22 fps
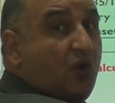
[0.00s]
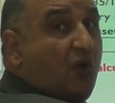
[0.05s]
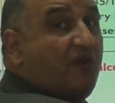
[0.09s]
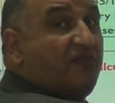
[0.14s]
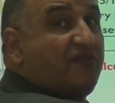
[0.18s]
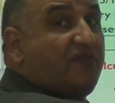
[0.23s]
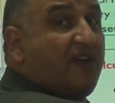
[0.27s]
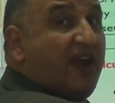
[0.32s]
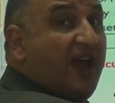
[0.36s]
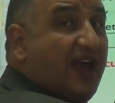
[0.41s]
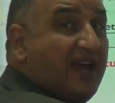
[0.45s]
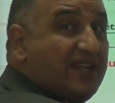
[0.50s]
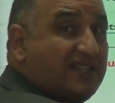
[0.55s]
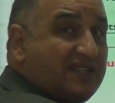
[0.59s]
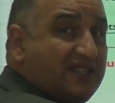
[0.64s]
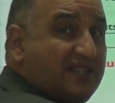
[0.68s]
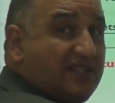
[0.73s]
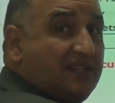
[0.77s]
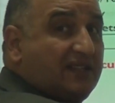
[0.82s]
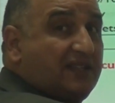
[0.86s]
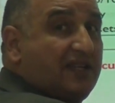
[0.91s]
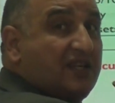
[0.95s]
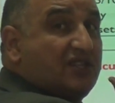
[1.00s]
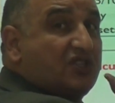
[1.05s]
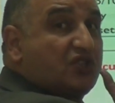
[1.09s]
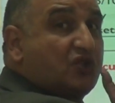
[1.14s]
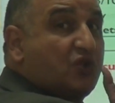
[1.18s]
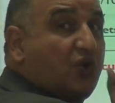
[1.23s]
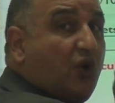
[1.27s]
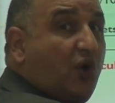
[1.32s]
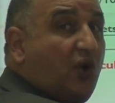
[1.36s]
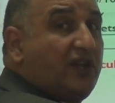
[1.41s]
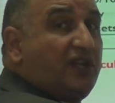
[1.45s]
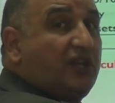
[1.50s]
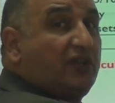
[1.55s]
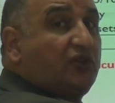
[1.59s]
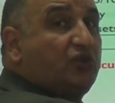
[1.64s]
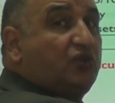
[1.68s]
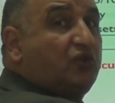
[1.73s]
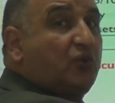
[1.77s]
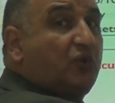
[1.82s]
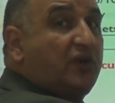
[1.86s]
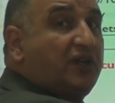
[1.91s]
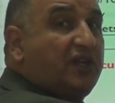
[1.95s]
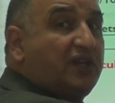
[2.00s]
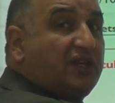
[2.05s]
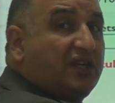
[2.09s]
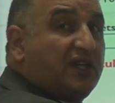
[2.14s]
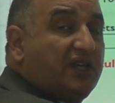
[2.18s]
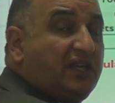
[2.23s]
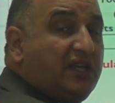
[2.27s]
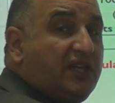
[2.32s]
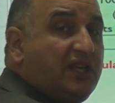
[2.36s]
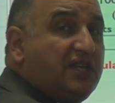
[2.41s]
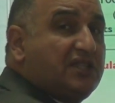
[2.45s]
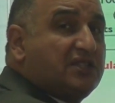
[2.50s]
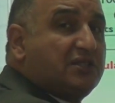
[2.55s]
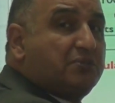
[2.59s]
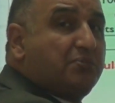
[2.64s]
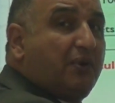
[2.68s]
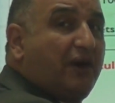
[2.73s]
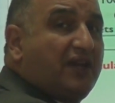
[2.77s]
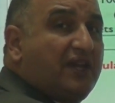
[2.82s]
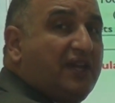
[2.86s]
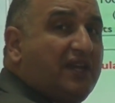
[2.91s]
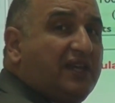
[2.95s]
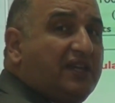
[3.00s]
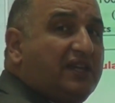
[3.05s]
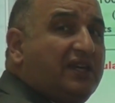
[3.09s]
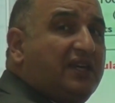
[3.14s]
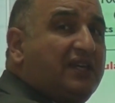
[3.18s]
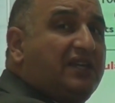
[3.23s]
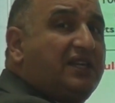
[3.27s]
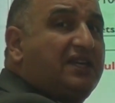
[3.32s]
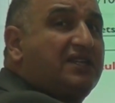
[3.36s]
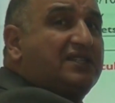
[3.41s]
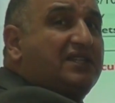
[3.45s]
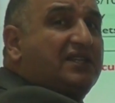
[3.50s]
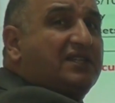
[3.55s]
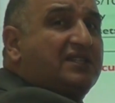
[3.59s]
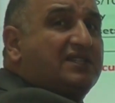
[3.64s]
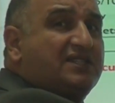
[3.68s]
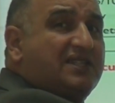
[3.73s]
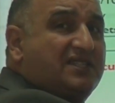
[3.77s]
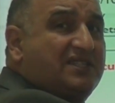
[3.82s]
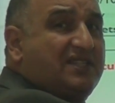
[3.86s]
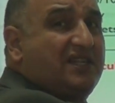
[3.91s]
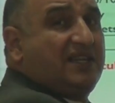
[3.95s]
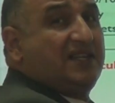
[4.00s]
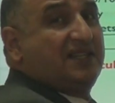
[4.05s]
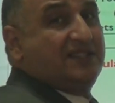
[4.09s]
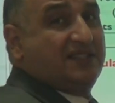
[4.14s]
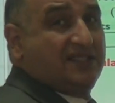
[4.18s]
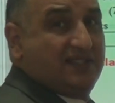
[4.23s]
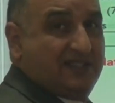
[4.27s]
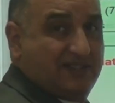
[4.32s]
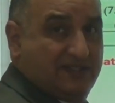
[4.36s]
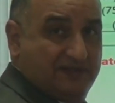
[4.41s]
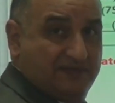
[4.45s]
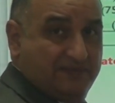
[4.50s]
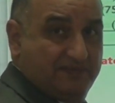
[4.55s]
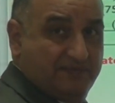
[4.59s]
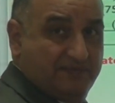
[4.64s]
of asset is going to increase by increasing the sales.